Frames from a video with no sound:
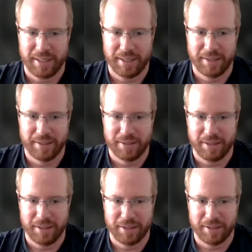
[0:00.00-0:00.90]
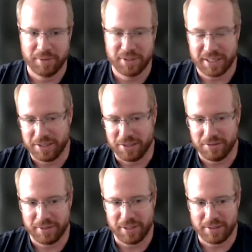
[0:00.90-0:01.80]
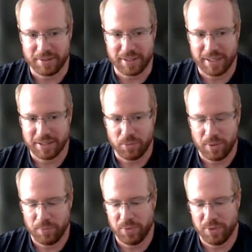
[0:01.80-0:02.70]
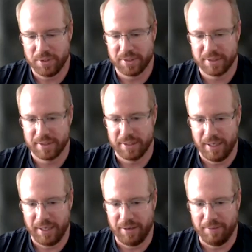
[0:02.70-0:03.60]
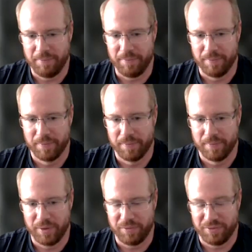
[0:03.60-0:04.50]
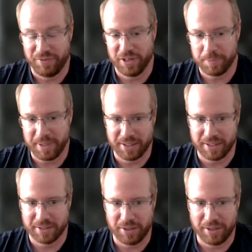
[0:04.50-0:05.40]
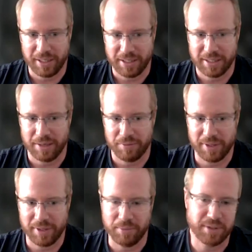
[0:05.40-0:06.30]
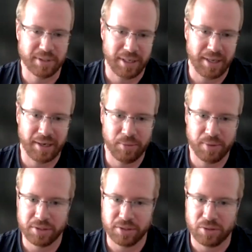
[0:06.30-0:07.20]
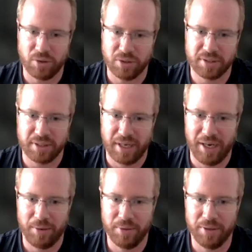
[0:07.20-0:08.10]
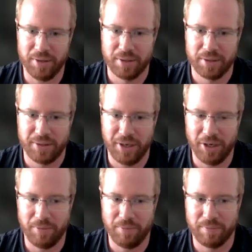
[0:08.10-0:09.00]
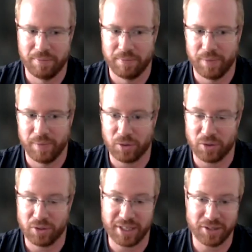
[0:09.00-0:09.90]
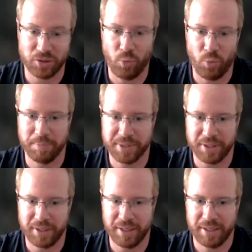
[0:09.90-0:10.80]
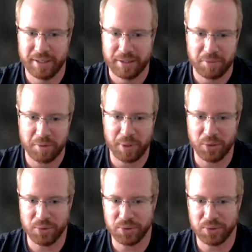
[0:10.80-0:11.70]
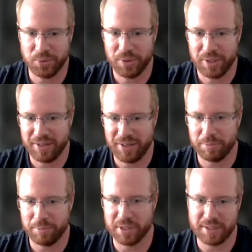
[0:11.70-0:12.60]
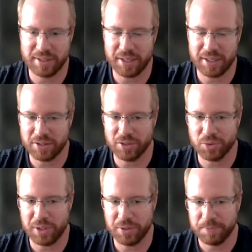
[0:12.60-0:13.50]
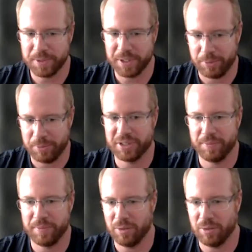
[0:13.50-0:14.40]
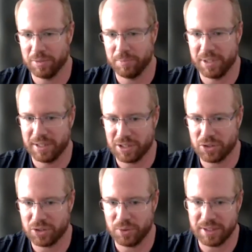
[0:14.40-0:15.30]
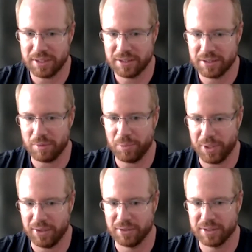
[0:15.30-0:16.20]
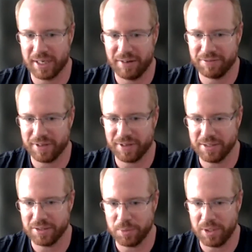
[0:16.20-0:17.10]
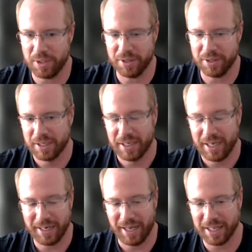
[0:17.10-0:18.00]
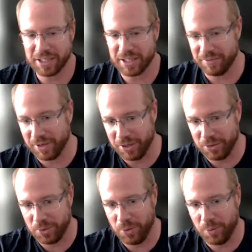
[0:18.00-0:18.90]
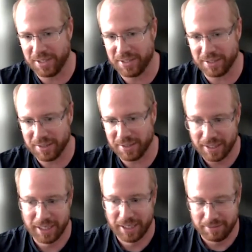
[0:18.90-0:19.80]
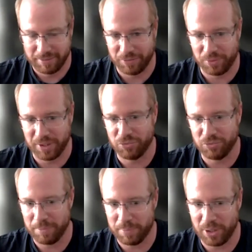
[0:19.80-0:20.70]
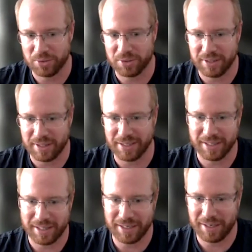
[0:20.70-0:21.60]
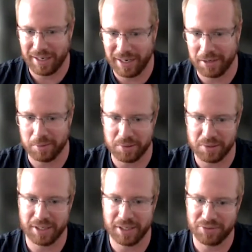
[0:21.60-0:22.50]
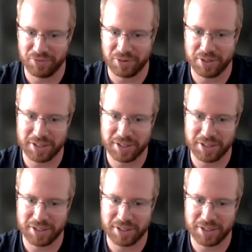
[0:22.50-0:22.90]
think there was actually 2 things I was going to add. So one was the first bit that's kind of linked to that really was language across our sort of website proposal and even the presentation as well. So that was something that was a bit disjointed. So when we got to that phase as well, and actually even going all the way to if we did write blogs and things like that, the languages there was very